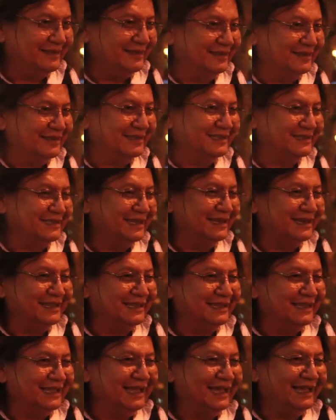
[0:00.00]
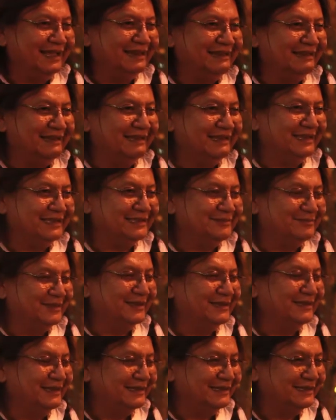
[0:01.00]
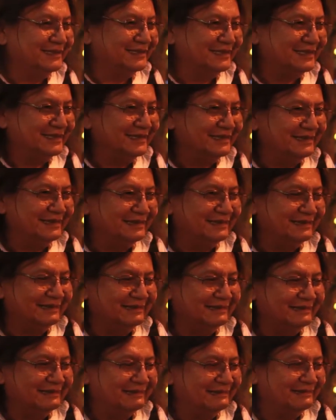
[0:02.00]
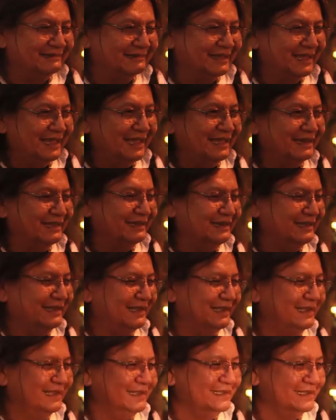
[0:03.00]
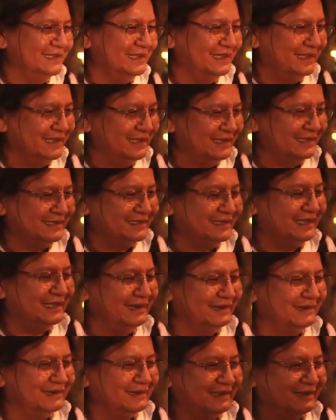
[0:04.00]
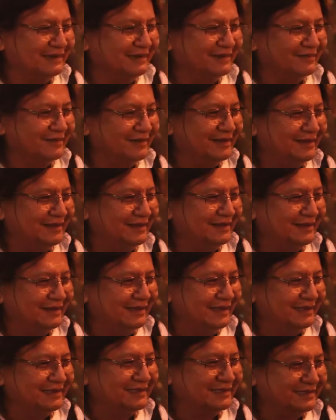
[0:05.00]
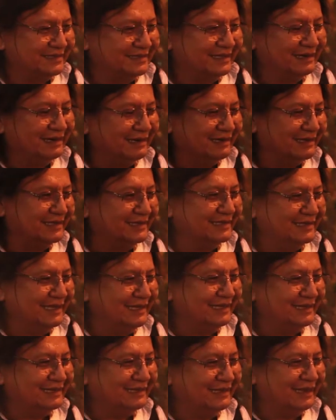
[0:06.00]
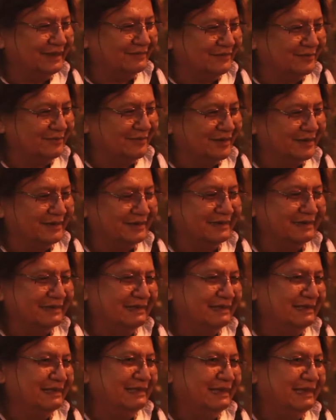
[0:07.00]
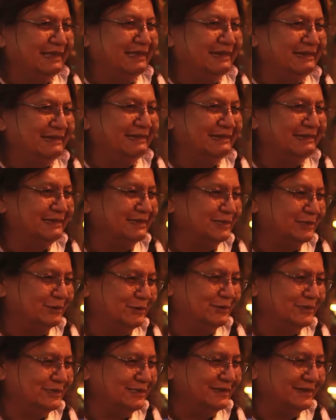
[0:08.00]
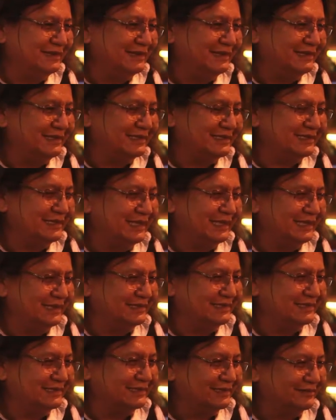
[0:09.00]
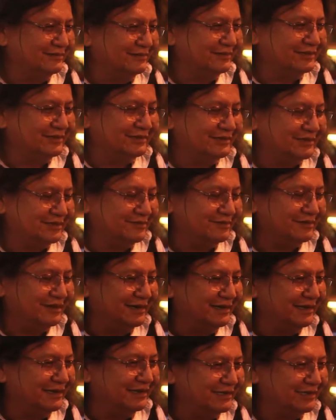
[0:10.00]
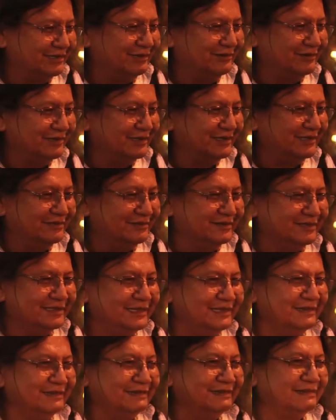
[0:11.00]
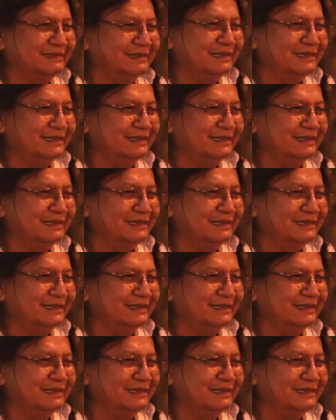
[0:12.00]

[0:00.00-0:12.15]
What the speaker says: Unsettling Canada is because Canada is a settled country. It's a settled state government. And so is the United States, so is Australia, so is New Zealand,